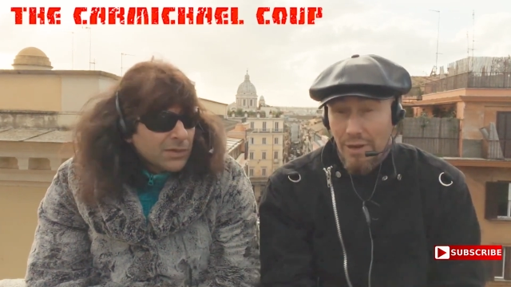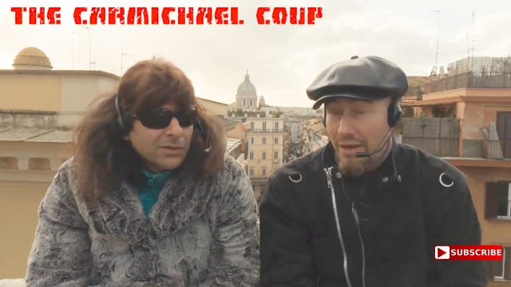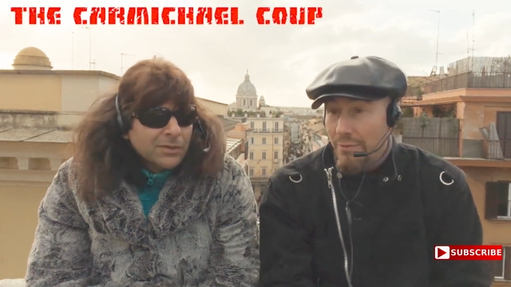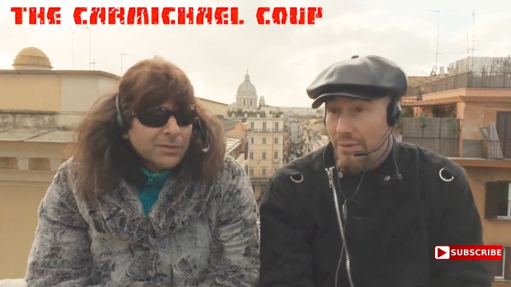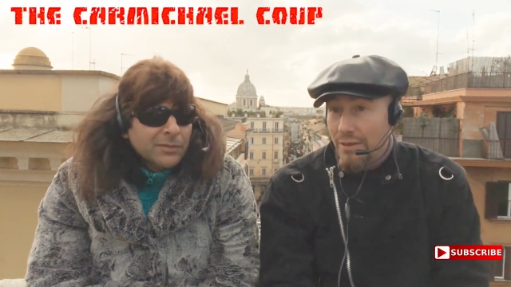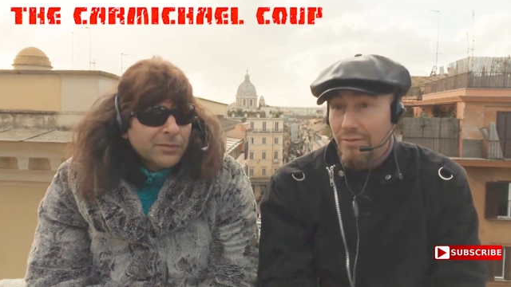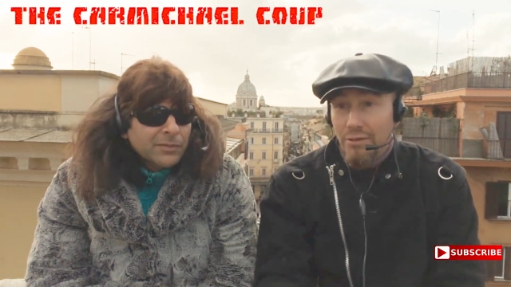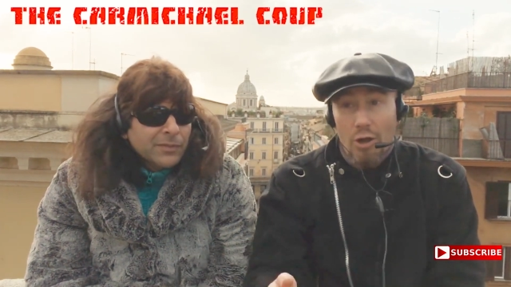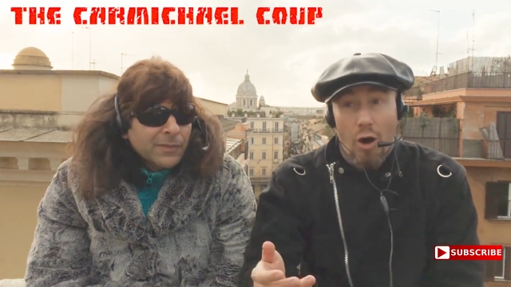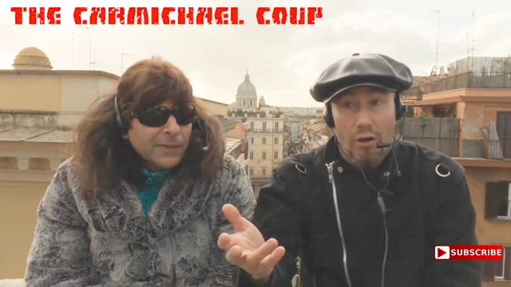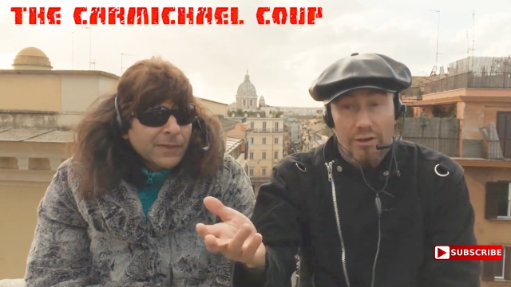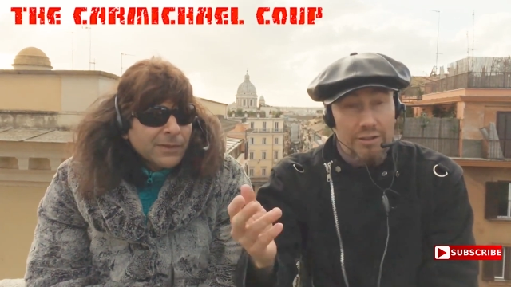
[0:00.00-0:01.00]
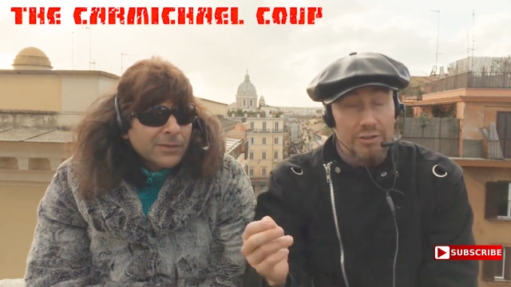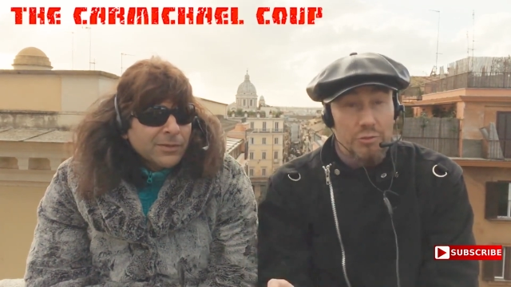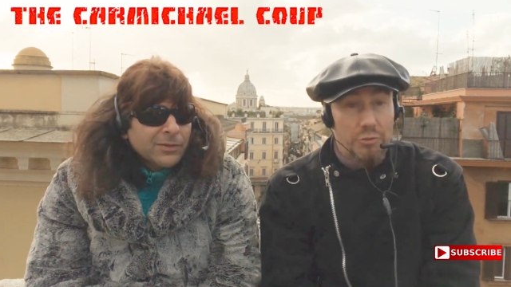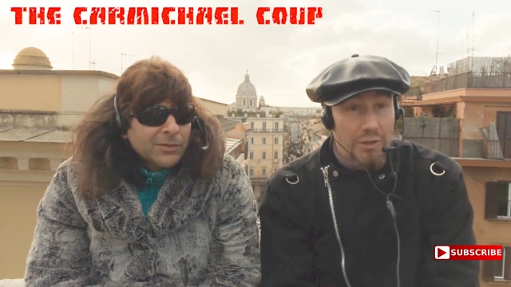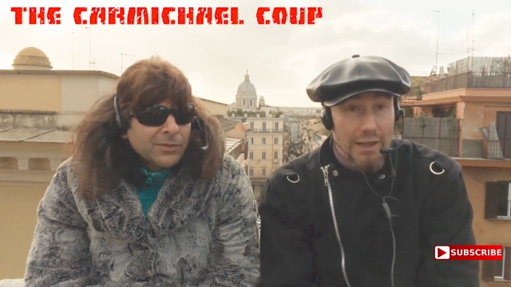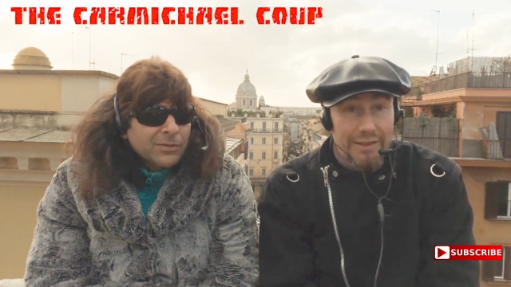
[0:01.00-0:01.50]
Speaker 1: Maybe the
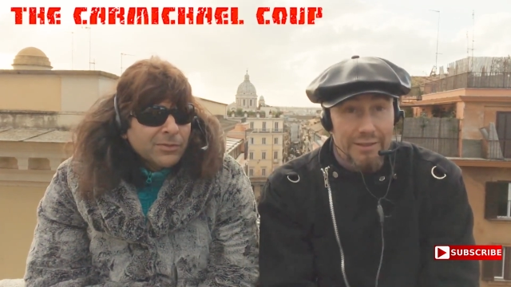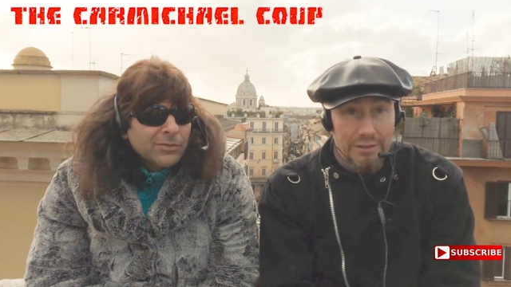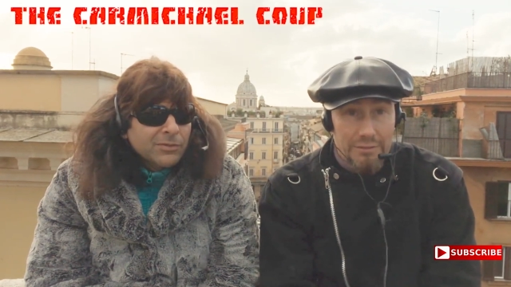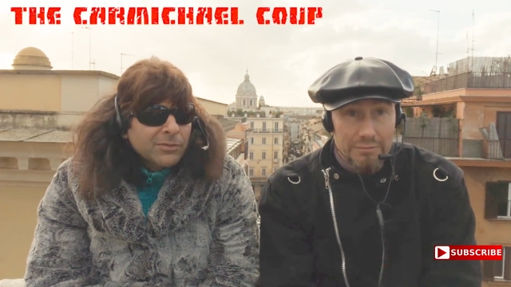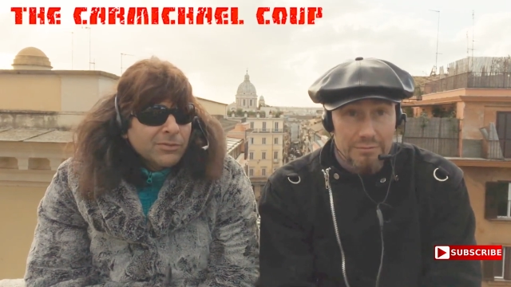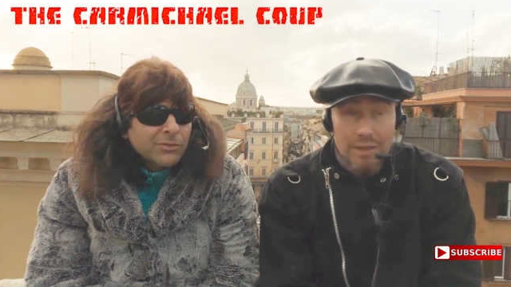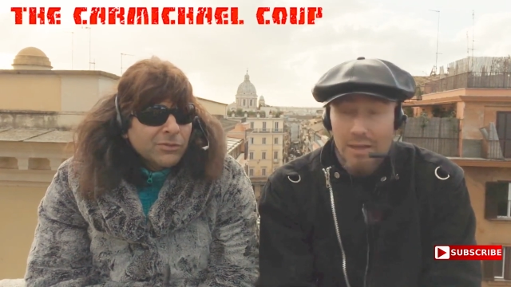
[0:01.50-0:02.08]
audience will like him.